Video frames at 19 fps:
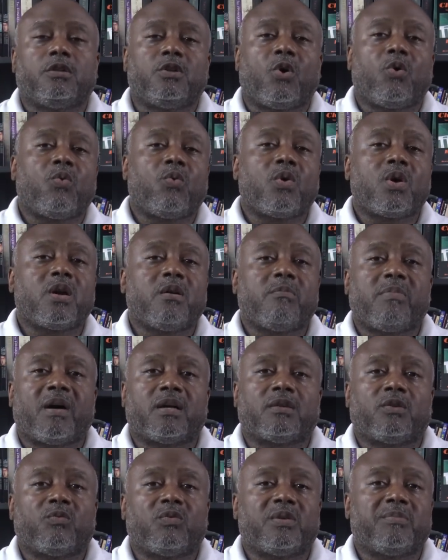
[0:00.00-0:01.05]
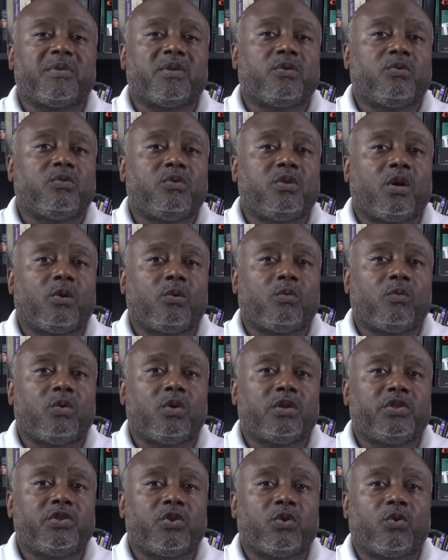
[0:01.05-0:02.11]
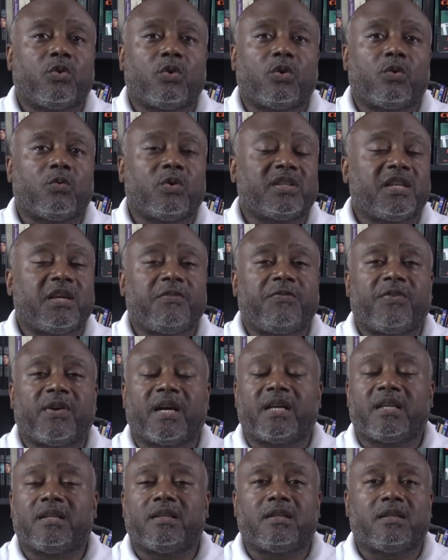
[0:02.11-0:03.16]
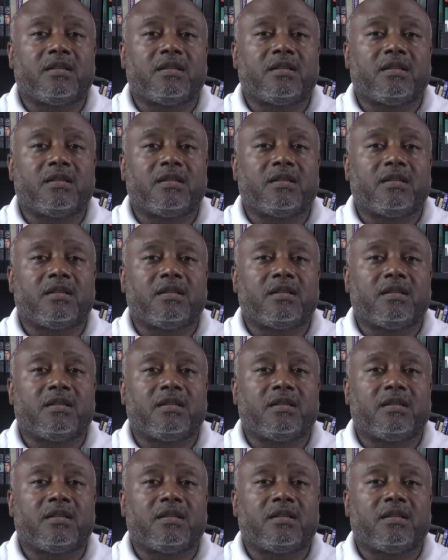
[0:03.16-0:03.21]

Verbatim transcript: Don't worry about the women who don't want you or what they find in